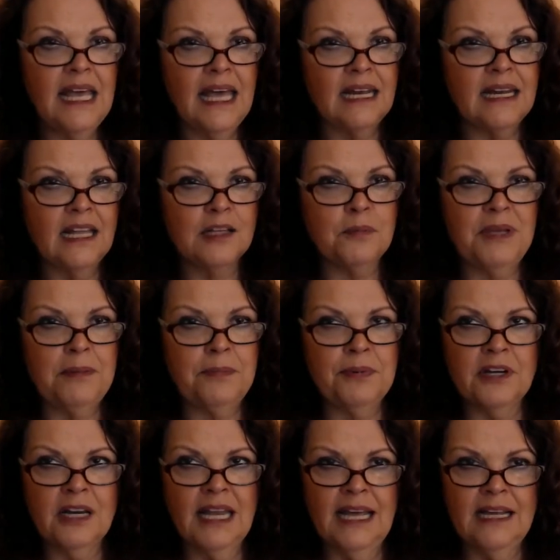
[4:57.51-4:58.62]
And other people
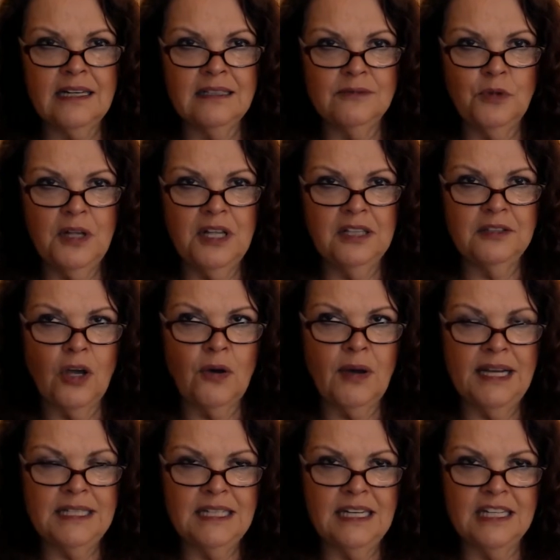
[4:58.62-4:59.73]
are like, "Well, no,
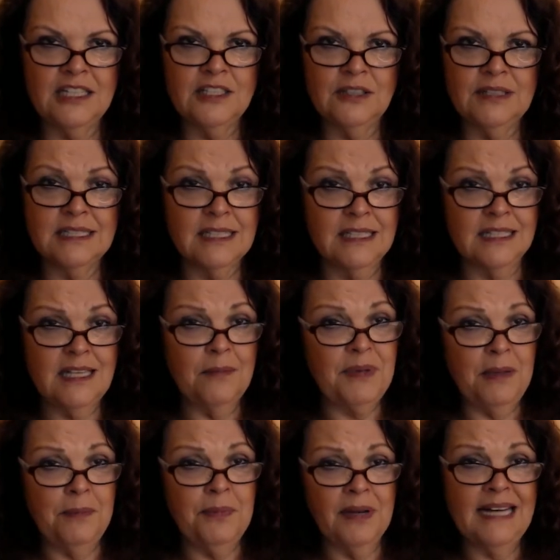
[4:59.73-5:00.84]
I didn't do this." And some
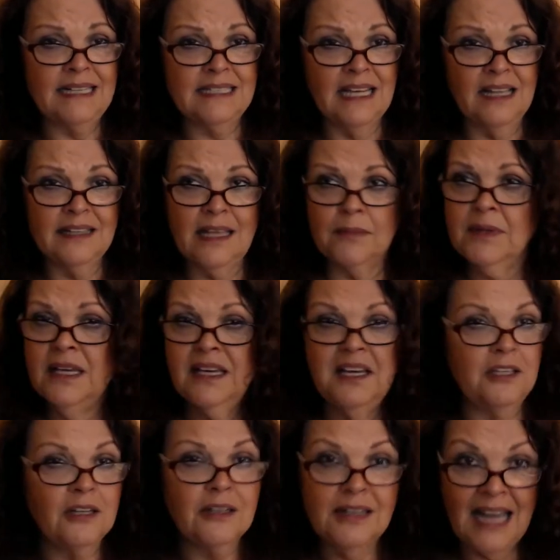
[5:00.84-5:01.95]
people I tell them,
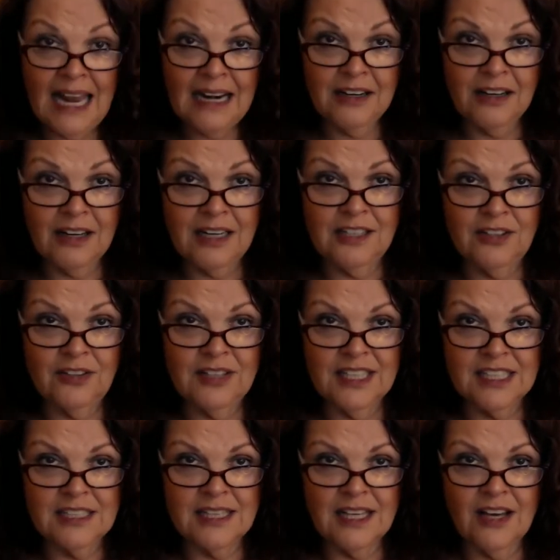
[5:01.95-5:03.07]
you're not going to do
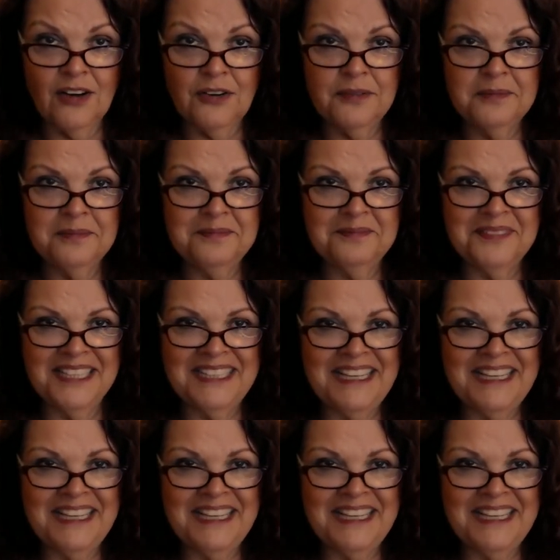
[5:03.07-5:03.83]
this, though. And they